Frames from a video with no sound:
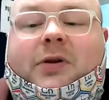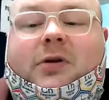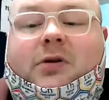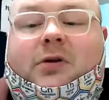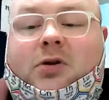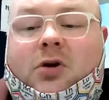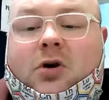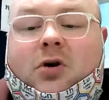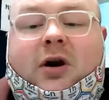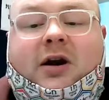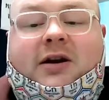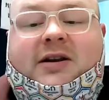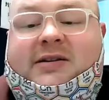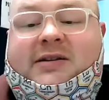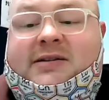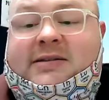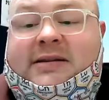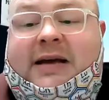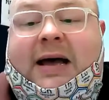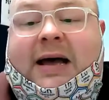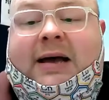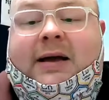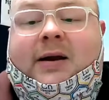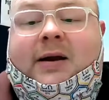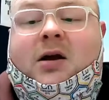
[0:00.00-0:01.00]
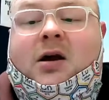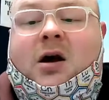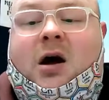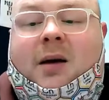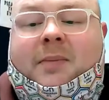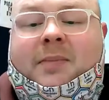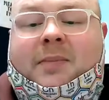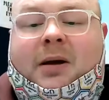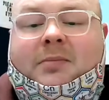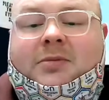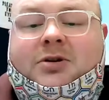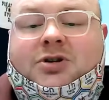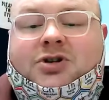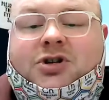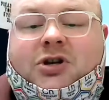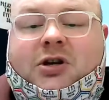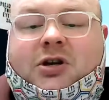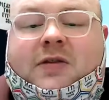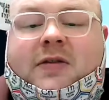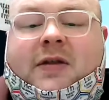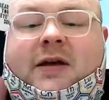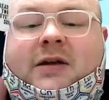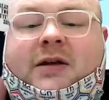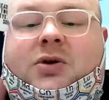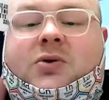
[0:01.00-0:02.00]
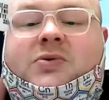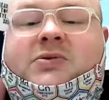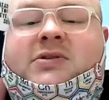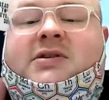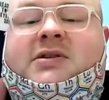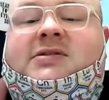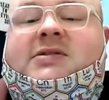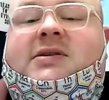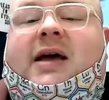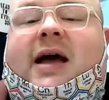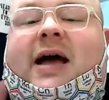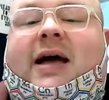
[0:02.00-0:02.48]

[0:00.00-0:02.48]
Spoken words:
you're going to design a compound machine that uses